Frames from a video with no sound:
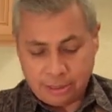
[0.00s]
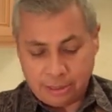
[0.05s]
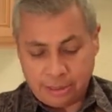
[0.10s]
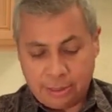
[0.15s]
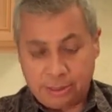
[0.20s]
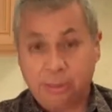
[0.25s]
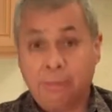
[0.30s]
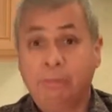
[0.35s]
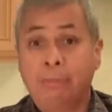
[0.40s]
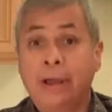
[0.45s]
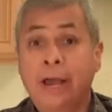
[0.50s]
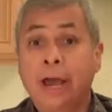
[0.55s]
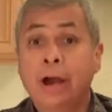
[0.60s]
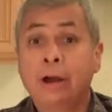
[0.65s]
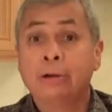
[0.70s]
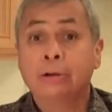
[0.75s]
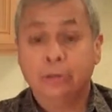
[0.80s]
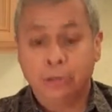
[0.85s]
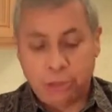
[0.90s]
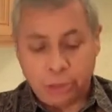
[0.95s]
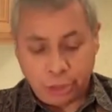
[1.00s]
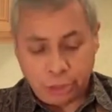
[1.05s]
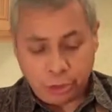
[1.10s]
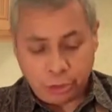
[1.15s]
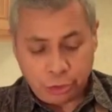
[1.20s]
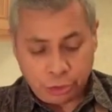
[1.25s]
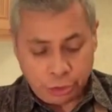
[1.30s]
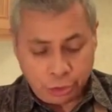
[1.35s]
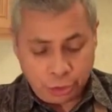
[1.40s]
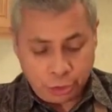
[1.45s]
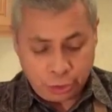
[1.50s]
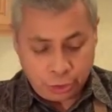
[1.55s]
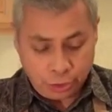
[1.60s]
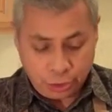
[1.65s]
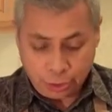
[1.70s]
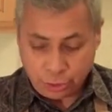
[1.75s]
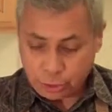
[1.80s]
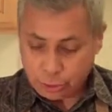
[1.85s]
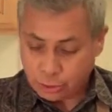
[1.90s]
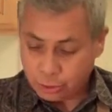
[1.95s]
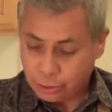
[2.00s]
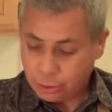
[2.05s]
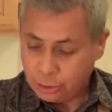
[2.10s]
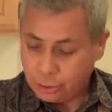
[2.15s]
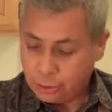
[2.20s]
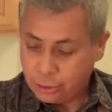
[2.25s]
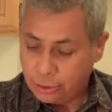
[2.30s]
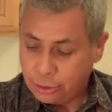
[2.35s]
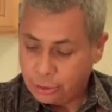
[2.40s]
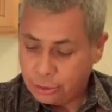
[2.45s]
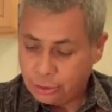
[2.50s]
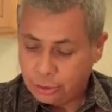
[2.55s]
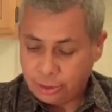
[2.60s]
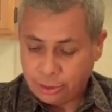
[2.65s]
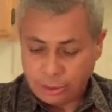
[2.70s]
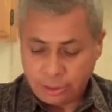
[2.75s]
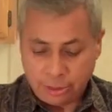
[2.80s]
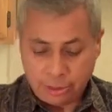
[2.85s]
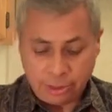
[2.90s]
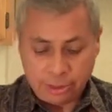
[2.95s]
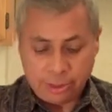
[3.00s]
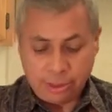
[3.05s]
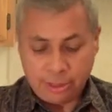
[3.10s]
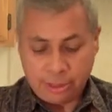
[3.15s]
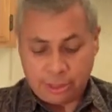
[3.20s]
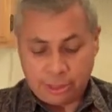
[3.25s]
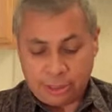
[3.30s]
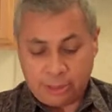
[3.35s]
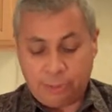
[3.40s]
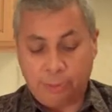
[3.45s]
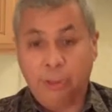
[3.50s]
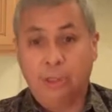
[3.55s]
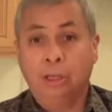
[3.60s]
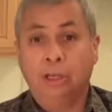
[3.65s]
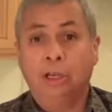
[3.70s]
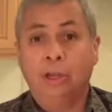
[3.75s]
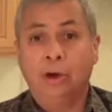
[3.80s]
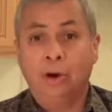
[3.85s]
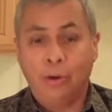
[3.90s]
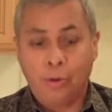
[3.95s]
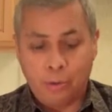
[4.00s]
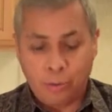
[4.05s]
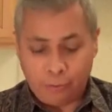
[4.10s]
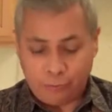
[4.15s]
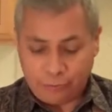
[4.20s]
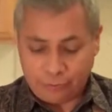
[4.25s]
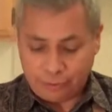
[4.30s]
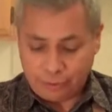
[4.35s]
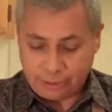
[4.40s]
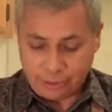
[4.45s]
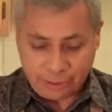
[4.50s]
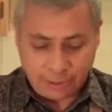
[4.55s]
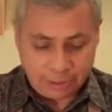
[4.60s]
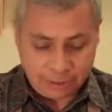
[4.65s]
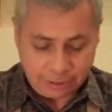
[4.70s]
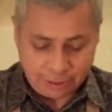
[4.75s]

some powdered ginger, and some cloves.